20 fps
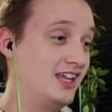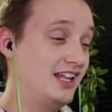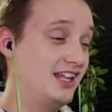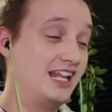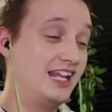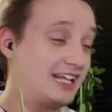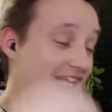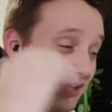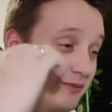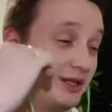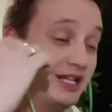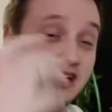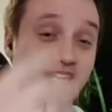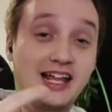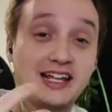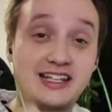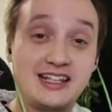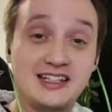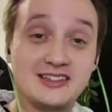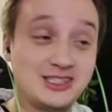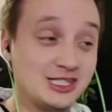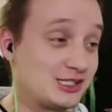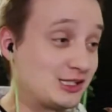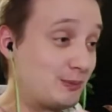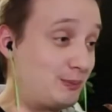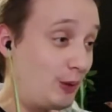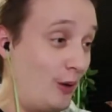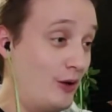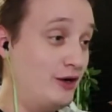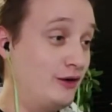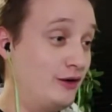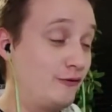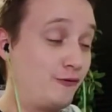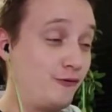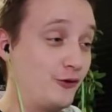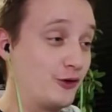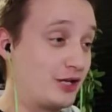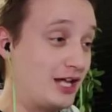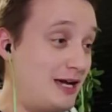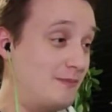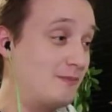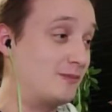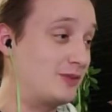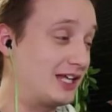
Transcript: Like, I mean, like, disappointed for them.